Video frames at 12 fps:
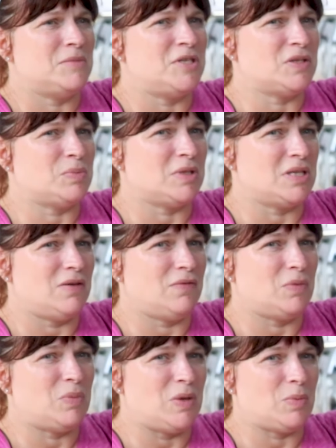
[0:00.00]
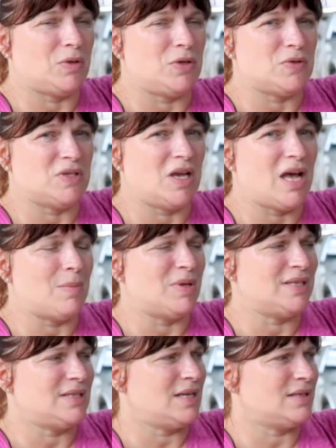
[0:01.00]
just believe in people using
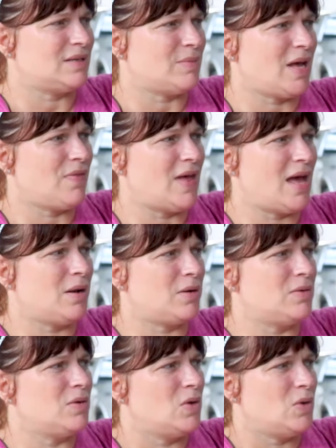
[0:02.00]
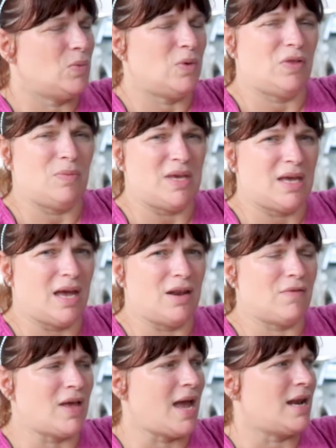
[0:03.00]
common sense about that with me kind
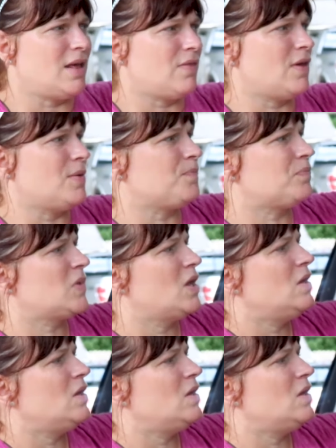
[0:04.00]
of guiding them.